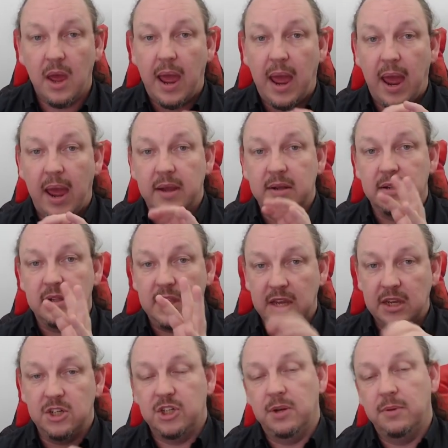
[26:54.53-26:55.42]
and
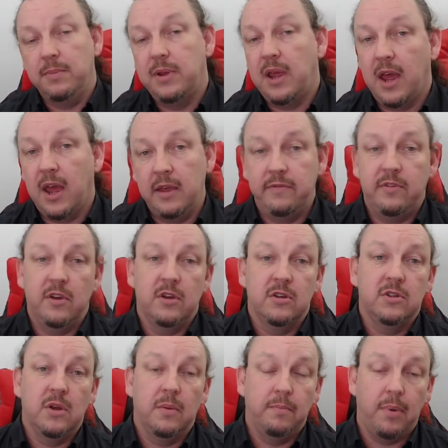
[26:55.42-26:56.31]
leadership
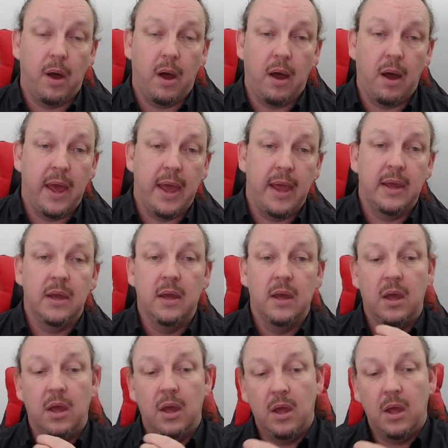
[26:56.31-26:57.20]
behaviors by
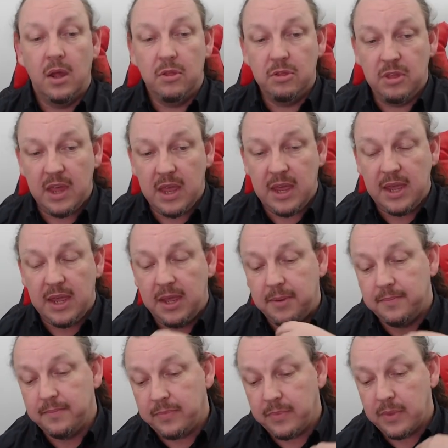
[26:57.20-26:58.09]

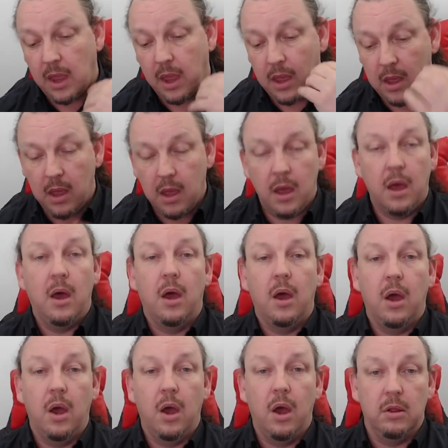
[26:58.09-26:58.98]
the
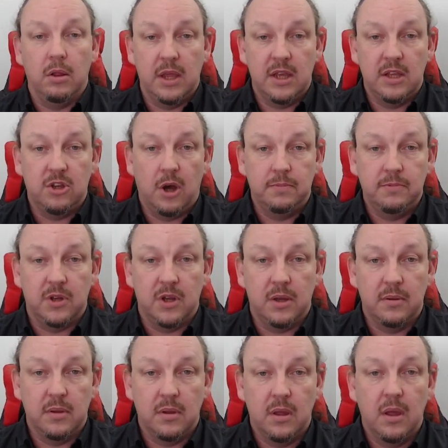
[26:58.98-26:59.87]
early
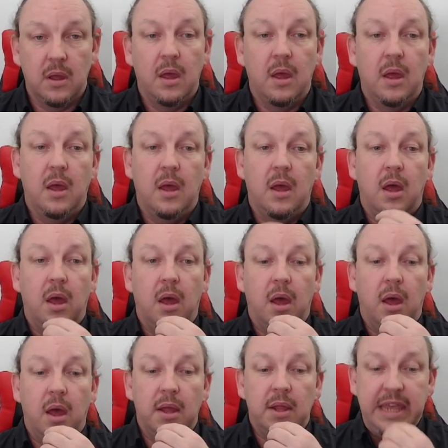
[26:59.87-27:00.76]
adopter.
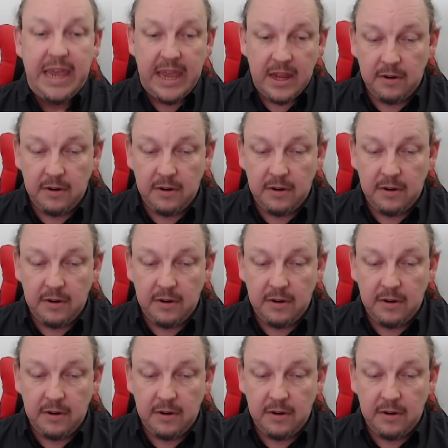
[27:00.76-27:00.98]
The